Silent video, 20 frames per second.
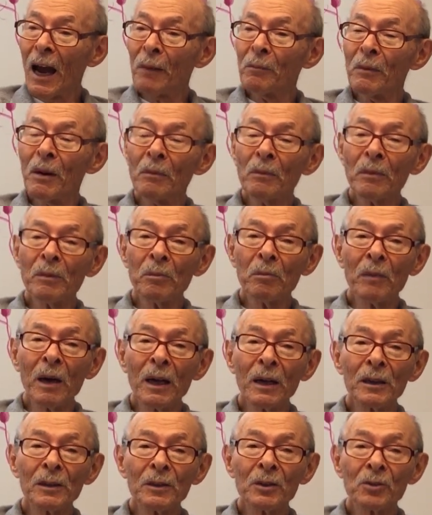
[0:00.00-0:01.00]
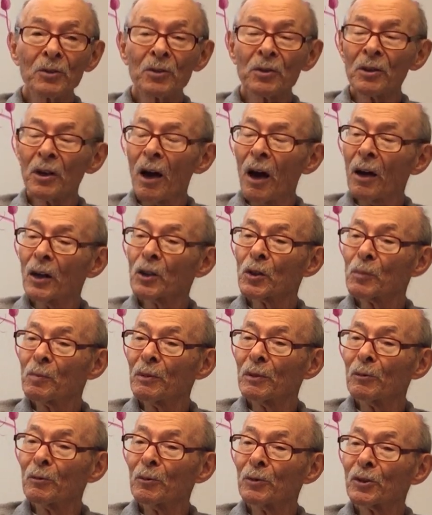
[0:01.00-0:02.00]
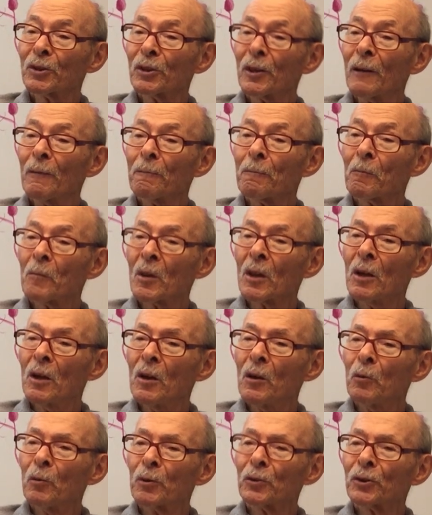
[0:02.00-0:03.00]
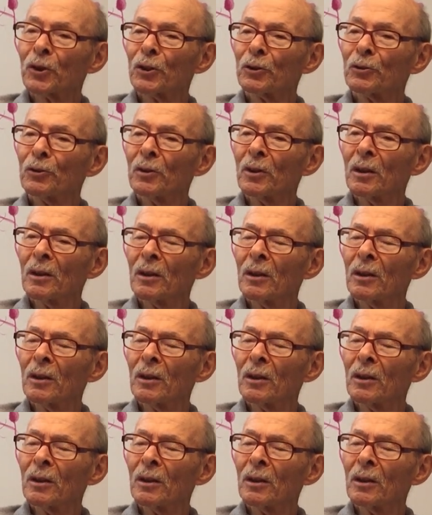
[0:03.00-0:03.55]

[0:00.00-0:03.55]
I remember Molly's husband was a,